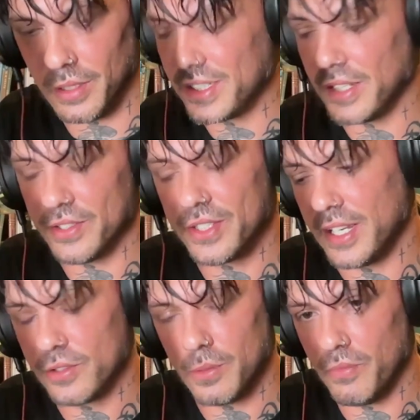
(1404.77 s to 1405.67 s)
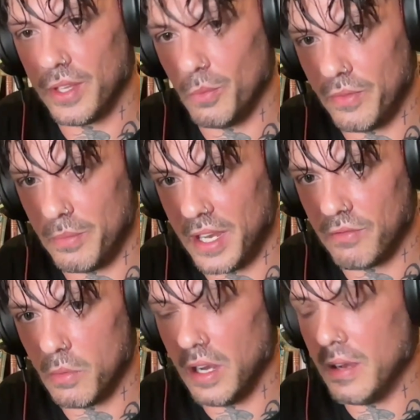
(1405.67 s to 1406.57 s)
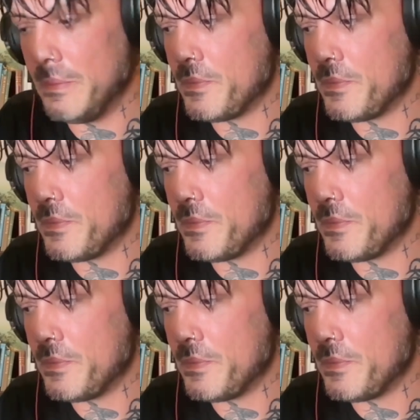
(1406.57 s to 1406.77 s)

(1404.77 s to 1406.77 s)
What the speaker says: I tend to take something with me everywhere.